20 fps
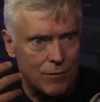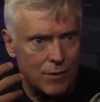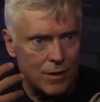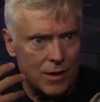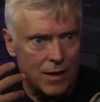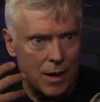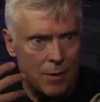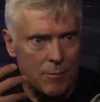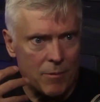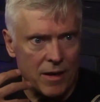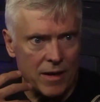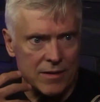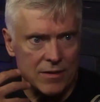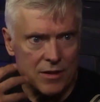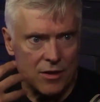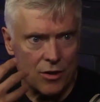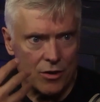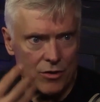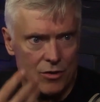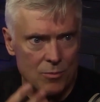come in as
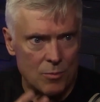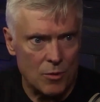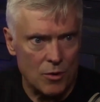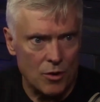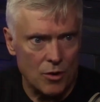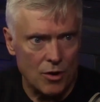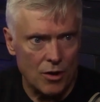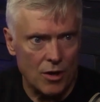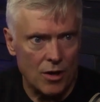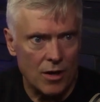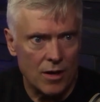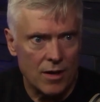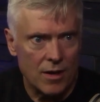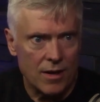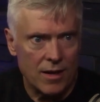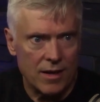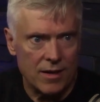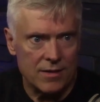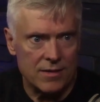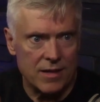an entrepreneur
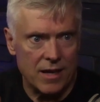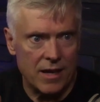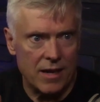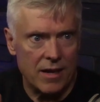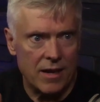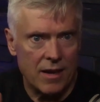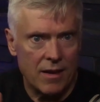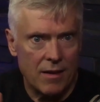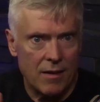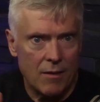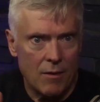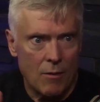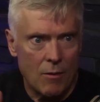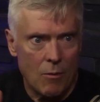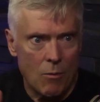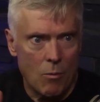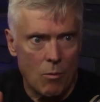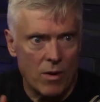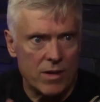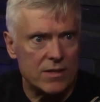and say,
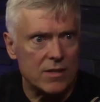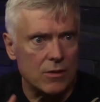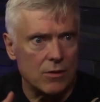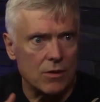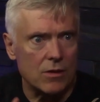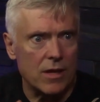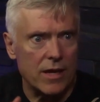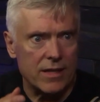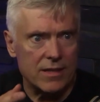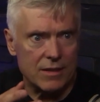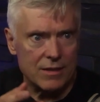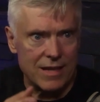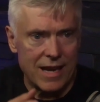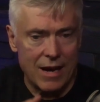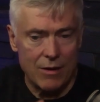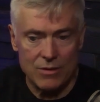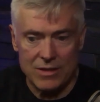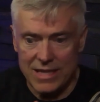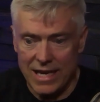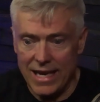what does it look like to
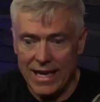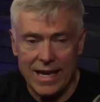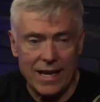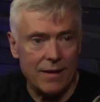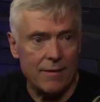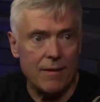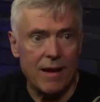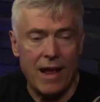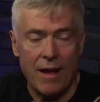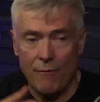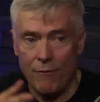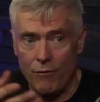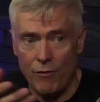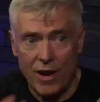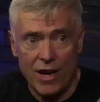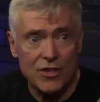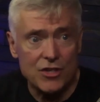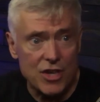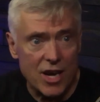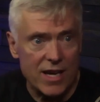now take it and
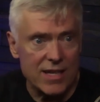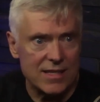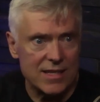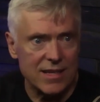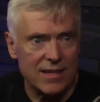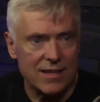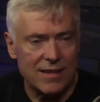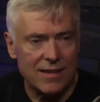franchise it?